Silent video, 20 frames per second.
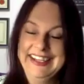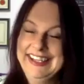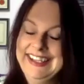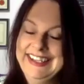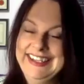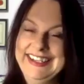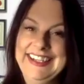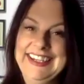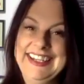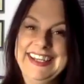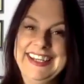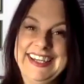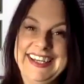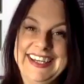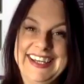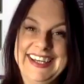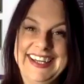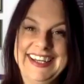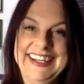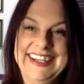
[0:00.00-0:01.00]

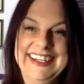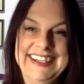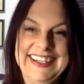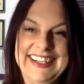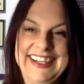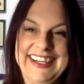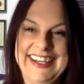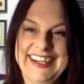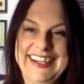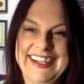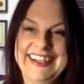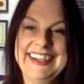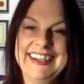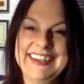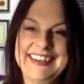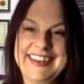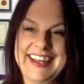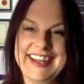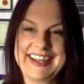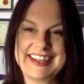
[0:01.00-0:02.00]
Yeah,
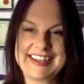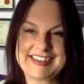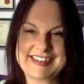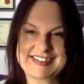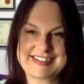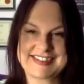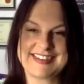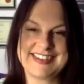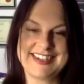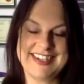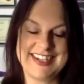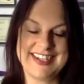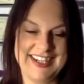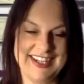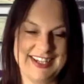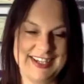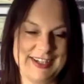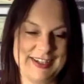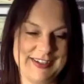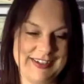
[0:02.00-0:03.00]
that's
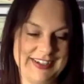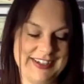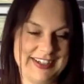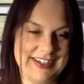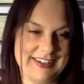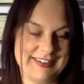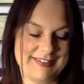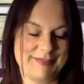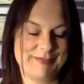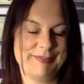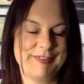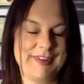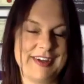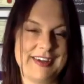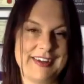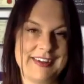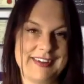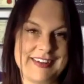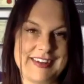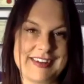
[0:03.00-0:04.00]
the
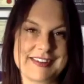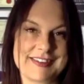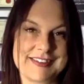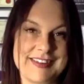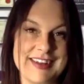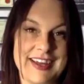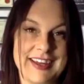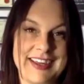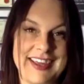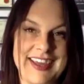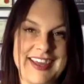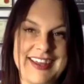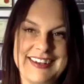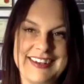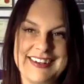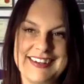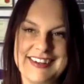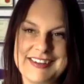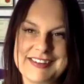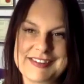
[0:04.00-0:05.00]
that's
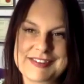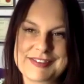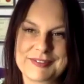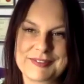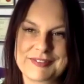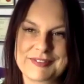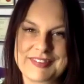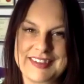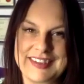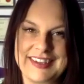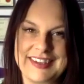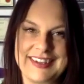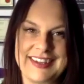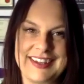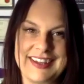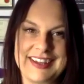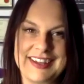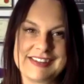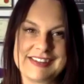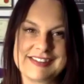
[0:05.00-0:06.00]
again something
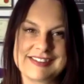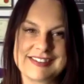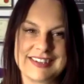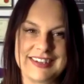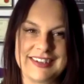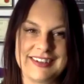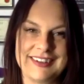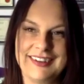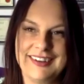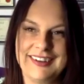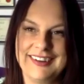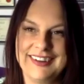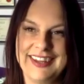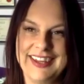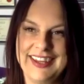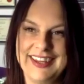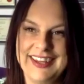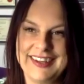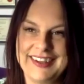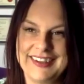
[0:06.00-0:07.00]
that I see a lot
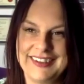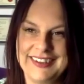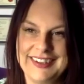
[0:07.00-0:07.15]
here.